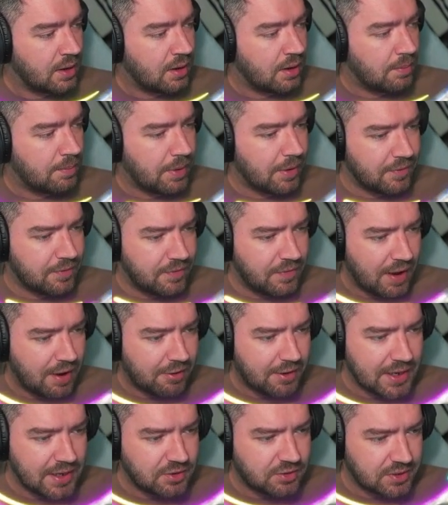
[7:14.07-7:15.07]
but
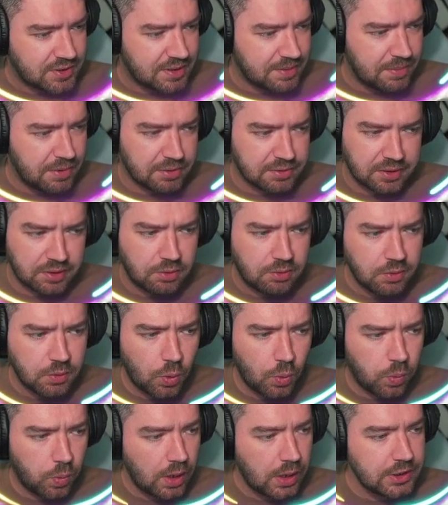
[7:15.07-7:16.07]
very interesting buildings. I'm not
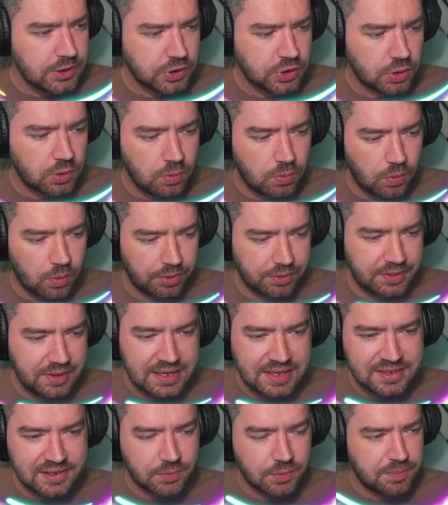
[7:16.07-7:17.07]
quite sure what
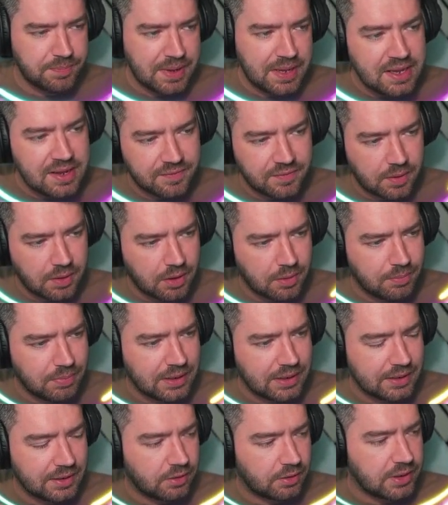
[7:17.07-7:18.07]
these would be, if I'm
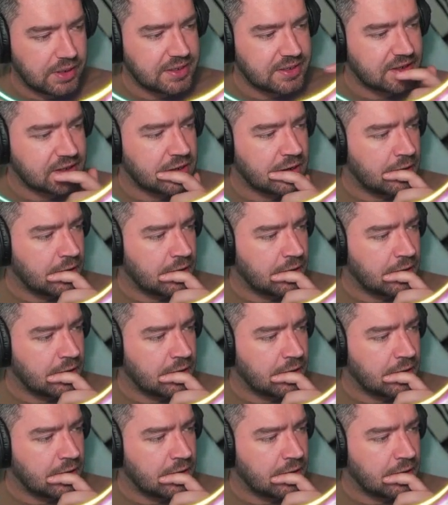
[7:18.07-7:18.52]
completely honest.